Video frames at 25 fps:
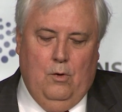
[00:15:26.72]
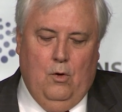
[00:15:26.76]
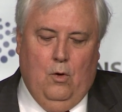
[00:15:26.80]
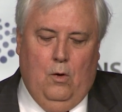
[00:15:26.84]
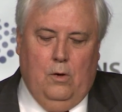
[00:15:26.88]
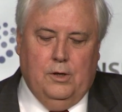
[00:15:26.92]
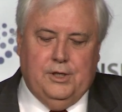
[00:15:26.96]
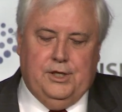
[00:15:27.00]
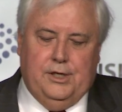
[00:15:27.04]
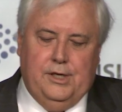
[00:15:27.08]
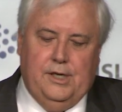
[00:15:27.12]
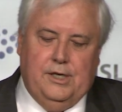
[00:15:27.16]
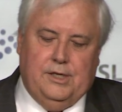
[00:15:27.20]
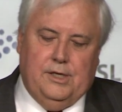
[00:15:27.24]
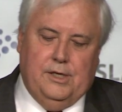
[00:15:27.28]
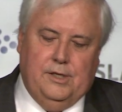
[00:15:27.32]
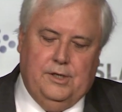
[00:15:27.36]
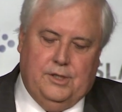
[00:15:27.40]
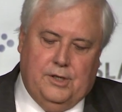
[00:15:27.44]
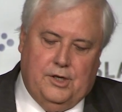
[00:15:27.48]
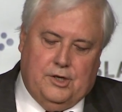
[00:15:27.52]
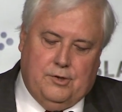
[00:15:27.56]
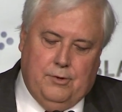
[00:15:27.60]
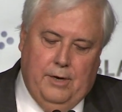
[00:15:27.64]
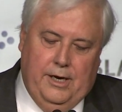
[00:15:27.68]
all citizens
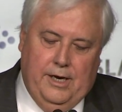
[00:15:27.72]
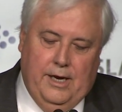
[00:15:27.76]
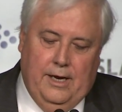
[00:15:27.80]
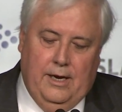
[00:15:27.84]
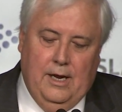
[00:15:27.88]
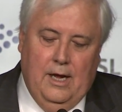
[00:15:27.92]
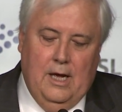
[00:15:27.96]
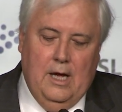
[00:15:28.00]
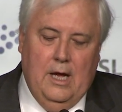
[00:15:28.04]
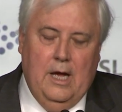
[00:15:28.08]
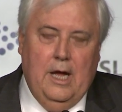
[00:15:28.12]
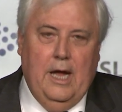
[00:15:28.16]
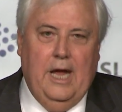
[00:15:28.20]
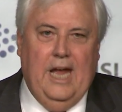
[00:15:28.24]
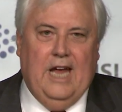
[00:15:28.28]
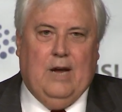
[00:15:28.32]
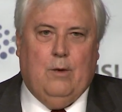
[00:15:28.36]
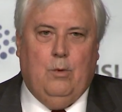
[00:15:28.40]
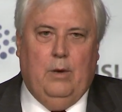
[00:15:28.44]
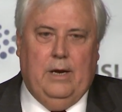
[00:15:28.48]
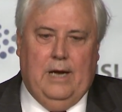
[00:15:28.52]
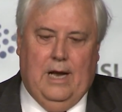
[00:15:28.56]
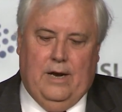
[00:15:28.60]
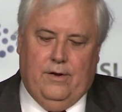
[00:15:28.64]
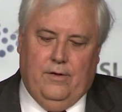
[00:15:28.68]
are treated
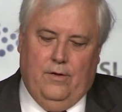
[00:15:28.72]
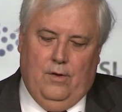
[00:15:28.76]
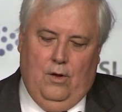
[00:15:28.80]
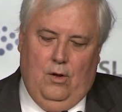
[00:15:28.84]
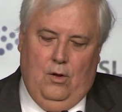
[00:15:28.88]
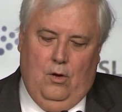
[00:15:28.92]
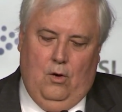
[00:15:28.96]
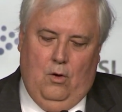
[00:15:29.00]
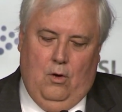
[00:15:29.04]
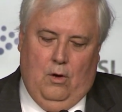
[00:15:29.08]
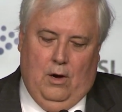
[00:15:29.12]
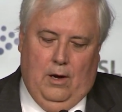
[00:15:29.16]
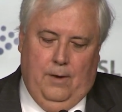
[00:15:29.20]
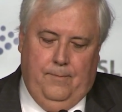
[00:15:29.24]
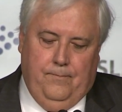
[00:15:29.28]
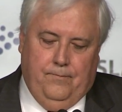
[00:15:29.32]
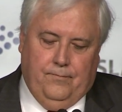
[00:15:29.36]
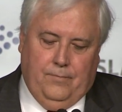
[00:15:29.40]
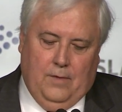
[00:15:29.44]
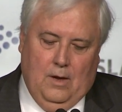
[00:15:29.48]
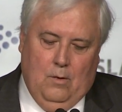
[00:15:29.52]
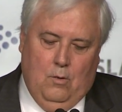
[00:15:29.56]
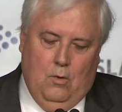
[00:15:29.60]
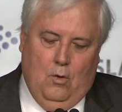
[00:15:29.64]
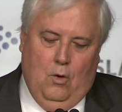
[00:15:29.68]
equally under the law,
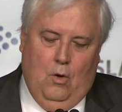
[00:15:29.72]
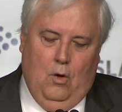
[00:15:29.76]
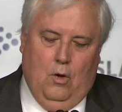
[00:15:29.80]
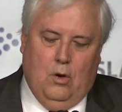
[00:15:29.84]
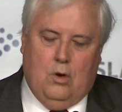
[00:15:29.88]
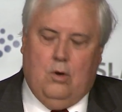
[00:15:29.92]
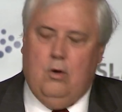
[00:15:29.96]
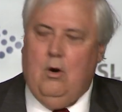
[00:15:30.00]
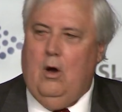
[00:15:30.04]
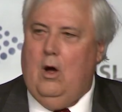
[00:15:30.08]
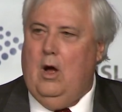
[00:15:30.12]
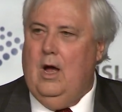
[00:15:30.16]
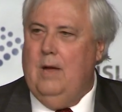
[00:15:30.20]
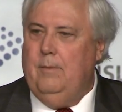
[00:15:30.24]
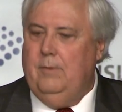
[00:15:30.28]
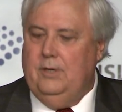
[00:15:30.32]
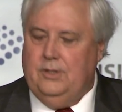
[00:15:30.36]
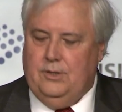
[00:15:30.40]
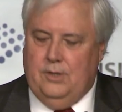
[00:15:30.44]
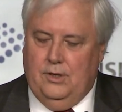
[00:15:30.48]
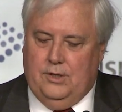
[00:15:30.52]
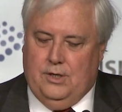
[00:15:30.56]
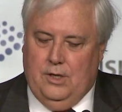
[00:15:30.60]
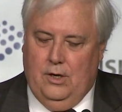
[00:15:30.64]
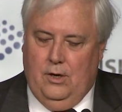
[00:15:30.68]
where all crime is
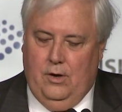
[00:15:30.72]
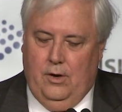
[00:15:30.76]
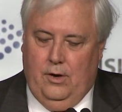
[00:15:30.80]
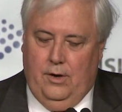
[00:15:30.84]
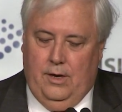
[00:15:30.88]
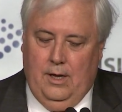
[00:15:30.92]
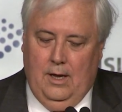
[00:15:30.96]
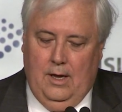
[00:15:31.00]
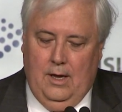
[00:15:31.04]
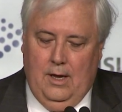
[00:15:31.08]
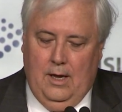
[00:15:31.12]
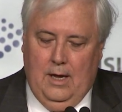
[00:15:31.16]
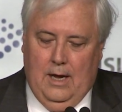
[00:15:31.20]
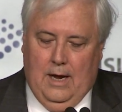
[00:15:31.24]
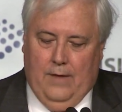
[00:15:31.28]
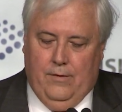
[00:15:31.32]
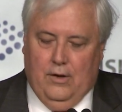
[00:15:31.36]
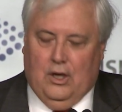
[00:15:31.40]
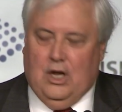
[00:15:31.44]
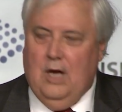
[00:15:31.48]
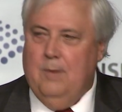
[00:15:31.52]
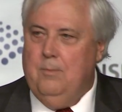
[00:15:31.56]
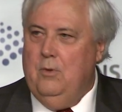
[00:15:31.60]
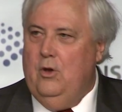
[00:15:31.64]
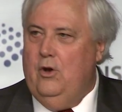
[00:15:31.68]
deterred and the
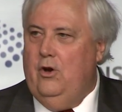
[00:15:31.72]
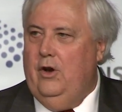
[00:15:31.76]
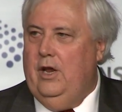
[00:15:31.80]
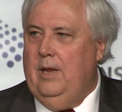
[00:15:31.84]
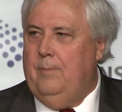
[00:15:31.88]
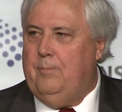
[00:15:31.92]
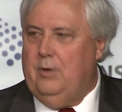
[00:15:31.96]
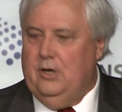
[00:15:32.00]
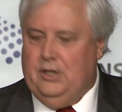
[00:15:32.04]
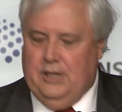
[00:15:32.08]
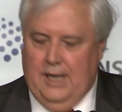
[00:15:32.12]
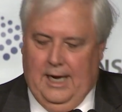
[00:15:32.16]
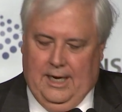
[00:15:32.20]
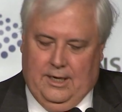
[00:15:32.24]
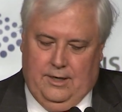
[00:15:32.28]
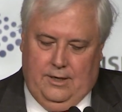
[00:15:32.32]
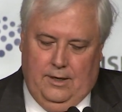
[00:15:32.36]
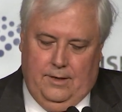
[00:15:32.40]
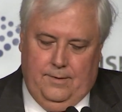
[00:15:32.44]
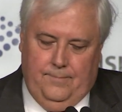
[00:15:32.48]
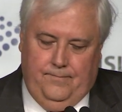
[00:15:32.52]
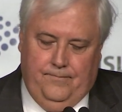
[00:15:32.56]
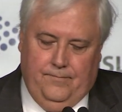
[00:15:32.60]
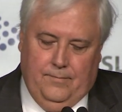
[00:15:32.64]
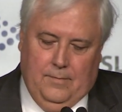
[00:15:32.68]
community protected.
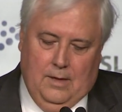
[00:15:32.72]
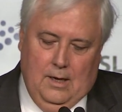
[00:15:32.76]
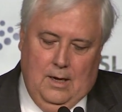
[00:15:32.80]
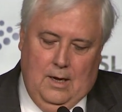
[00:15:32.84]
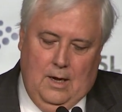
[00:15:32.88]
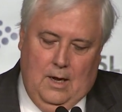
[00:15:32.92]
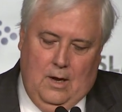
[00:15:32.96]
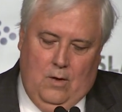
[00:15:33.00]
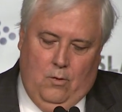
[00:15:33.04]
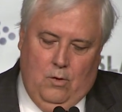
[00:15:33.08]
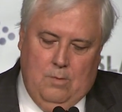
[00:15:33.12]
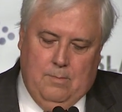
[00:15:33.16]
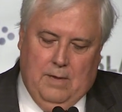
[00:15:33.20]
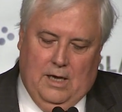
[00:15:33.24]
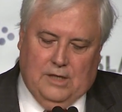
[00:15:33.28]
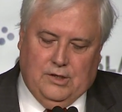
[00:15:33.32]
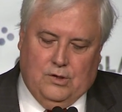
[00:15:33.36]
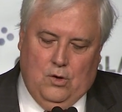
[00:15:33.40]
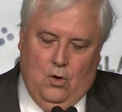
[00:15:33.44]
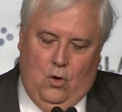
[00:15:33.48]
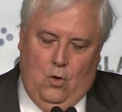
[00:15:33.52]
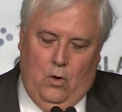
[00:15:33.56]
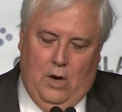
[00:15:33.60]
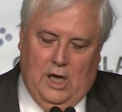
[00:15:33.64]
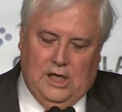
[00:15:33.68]
We must
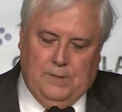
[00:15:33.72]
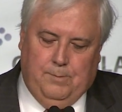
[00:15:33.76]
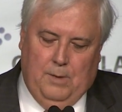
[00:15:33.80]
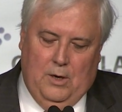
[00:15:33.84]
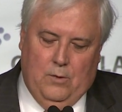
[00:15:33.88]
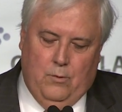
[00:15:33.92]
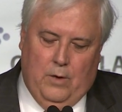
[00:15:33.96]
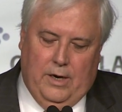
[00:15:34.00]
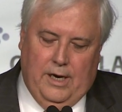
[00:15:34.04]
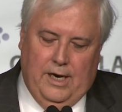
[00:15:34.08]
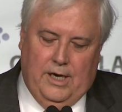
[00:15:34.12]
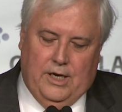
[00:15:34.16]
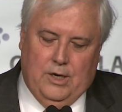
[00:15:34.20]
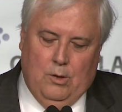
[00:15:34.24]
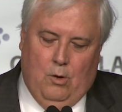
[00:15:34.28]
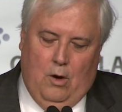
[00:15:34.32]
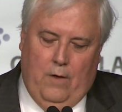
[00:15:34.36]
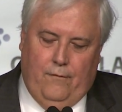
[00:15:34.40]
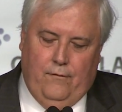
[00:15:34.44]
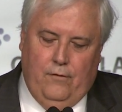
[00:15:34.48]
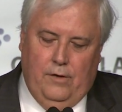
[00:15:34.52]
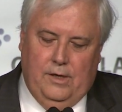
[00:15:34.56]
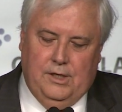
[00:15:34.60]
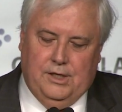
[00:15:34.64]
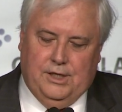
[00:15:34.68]
always be ready to
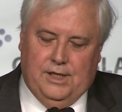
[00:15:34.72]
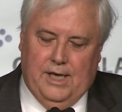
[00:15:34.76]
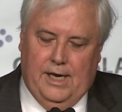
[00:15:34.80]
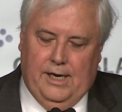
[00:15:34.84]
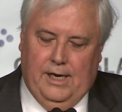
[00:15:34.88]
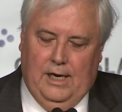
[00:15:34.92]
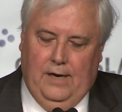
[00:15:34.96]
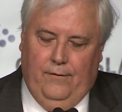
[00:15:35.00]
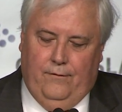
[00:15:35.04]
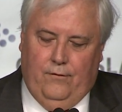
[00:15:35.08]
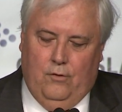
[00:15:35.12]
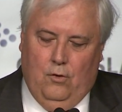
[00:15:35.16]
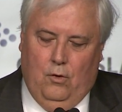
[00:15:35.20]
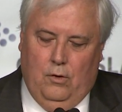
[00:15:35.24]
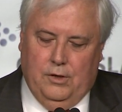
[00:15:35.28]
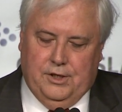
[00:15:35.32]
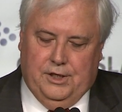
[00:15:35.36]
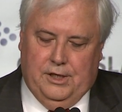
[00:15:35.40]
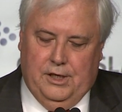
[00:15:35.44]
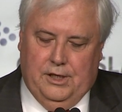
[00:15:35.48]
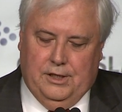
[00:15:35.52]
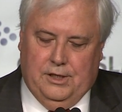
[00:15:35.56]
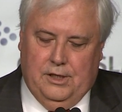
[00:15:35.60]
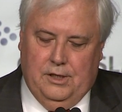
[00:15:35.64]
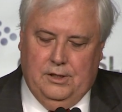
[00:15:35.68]
offer incentive for all
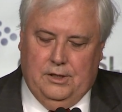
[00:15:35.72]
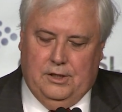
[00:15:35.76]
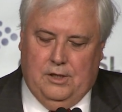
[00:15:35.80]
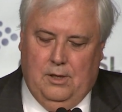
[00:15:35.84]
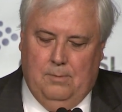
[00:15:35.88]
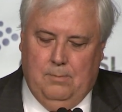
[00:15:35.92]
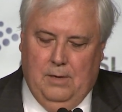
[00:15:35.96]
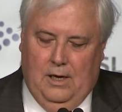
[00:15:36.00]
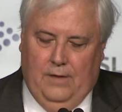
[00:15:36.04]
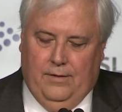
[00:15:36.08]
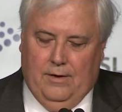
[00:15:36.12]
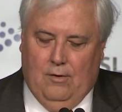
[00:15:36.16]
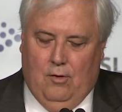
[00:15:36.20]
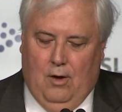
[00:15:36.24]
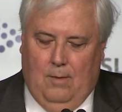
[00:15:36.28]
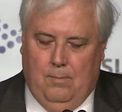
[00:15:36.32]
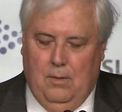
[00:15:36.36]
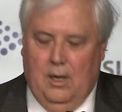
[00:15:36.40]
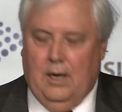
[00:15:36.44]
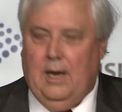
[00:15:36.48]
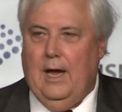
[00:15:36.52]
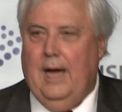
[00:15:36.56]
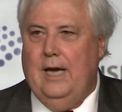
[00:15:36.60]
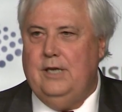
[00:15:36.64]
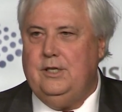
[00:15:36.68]
citizens to meet their
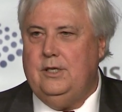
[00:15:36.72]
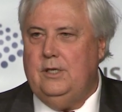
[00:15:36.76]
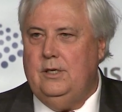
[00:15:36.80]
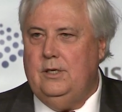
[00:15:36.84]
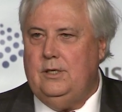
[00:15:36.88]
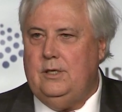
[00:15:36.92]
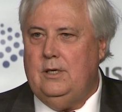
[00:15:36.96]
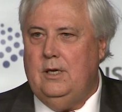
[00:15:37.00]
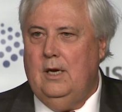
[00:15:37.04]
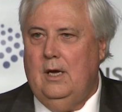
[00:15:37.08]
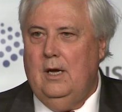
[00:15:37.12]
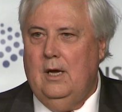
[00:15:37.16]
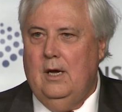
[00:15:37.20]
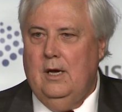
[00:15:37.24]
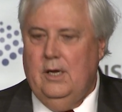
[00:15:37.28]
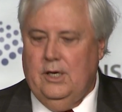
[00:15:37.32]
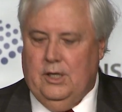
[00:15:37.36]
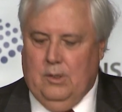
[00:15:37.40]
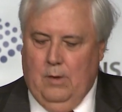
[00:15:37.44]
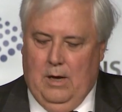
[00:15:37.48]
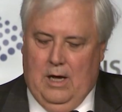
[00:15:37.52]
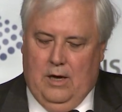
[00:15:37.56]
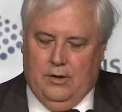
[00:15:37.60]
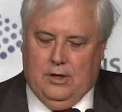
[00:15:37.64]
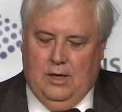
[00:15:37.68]
obligations
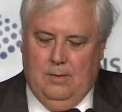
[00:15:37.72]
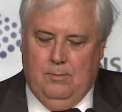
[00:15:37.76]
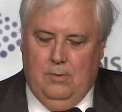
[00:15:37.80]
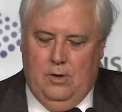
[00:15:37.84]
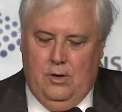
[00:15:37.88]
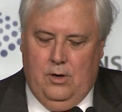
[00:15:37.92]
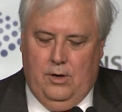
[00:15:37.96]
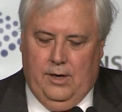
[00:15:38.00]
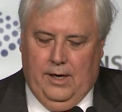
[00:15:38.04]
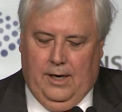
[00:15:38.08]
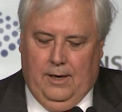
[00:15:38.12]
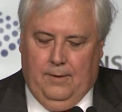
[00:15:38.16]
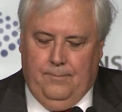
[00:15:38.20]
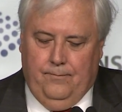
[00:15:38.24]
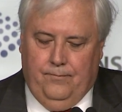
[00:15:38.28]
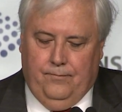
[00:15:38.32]
to our community.